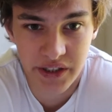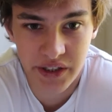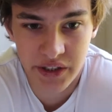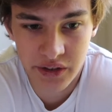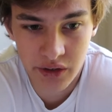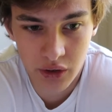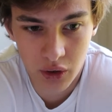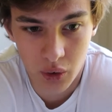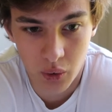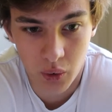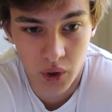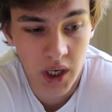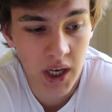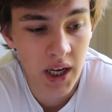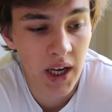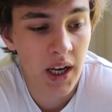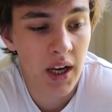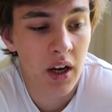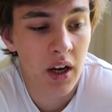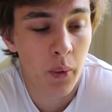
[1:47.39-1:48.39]
So
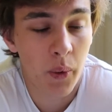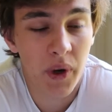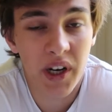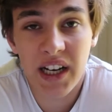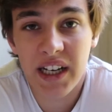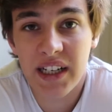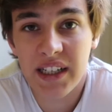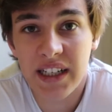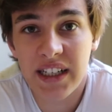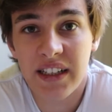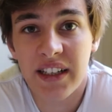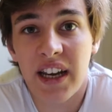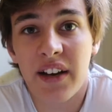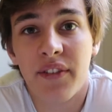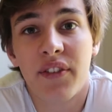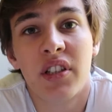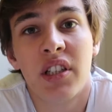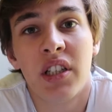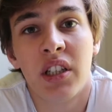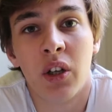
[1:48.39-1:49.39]
what I did
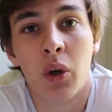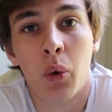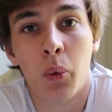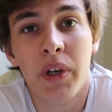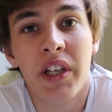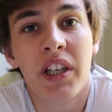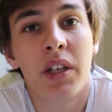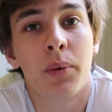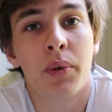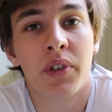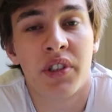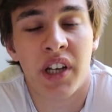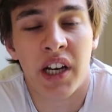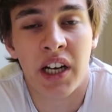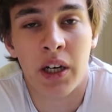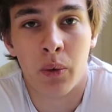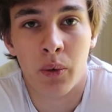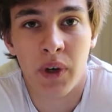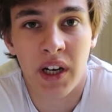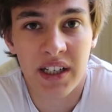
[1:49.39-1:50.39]
every single week was
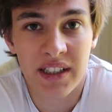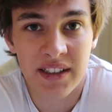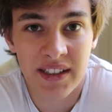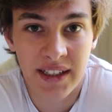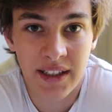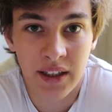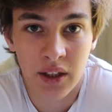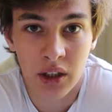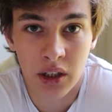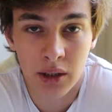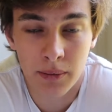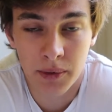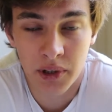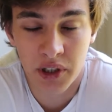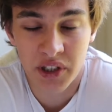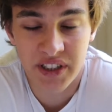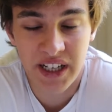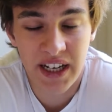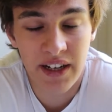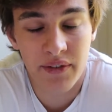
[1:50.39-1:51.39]
I ran 10
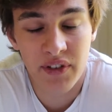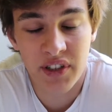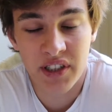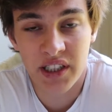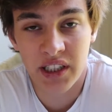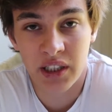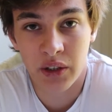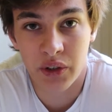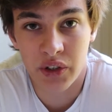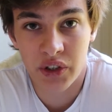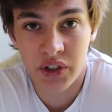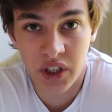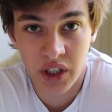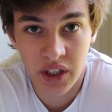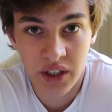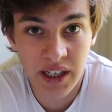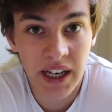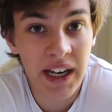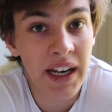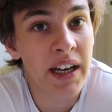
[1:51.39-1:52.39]
kilometers every single
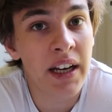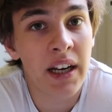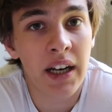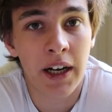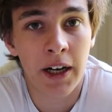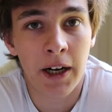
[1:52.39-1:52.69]
Sunday.